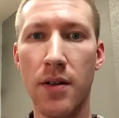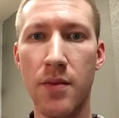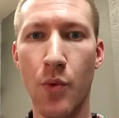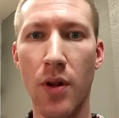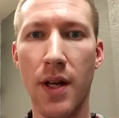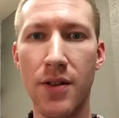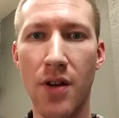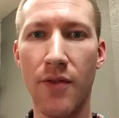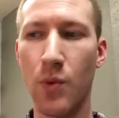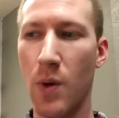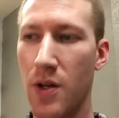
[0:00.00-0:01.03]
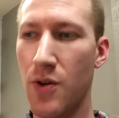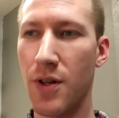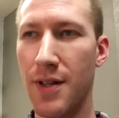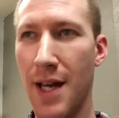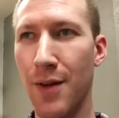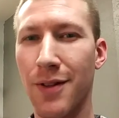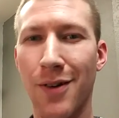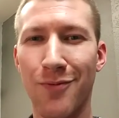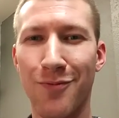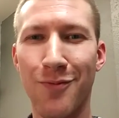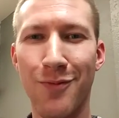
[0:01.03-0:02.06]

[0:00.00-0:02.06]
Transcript: It's more like software. You can download